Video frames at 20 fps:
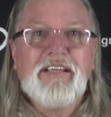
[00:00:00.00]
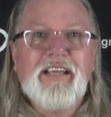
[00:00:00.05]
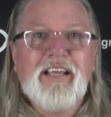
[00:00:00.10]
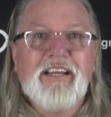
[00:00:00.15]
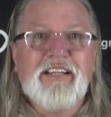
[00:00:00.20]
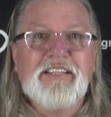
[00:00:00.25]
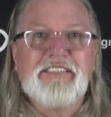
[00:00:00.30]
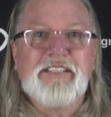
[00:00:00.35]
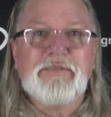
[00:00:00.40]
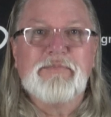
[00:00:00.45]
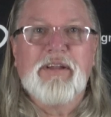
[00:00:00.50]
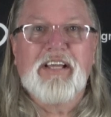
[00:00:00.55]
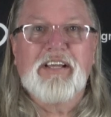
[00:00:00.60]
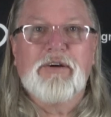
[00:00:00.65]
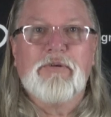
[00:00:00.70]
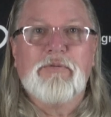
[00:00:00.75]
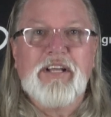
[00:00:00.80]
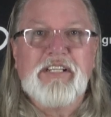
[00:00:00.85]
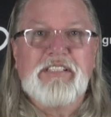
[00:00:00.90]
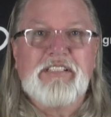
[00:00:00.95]
And it seemed like
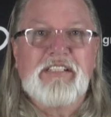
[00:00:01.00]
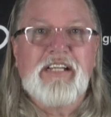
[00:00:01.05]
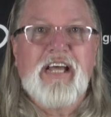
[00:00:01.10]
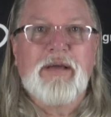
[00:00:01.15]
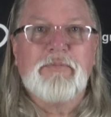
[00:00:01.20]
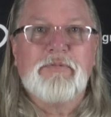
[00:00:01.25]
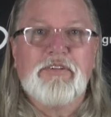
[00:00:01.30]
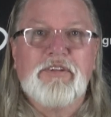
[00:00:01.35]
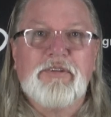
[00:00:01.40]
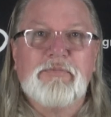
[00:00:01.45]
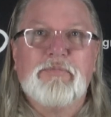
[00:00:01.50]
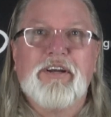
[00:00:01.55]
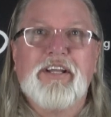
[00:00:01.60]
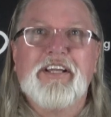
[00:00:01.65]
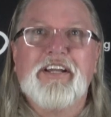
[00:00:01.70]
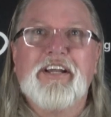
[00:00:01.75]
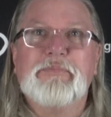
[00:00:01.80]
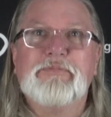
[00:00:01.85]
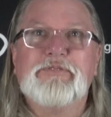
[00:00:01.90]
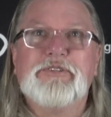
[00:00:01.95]
a waste of time to only bring
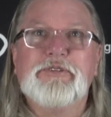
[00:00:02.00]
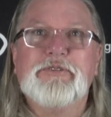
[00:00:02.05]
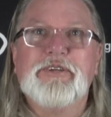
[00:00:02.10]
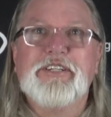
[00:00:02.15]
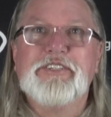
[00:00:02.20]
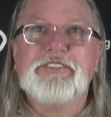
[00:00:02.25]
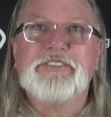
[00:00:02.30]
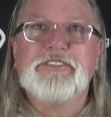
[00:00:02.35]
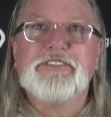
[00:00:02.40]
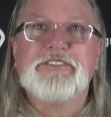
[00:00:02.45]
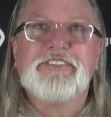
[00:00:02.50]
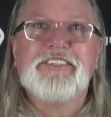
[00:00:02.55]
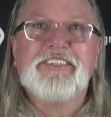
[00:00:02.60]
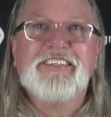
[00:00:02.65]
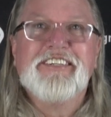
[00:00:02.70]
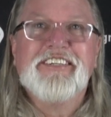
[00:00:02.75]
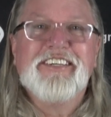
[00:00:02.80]
it up 2 inches.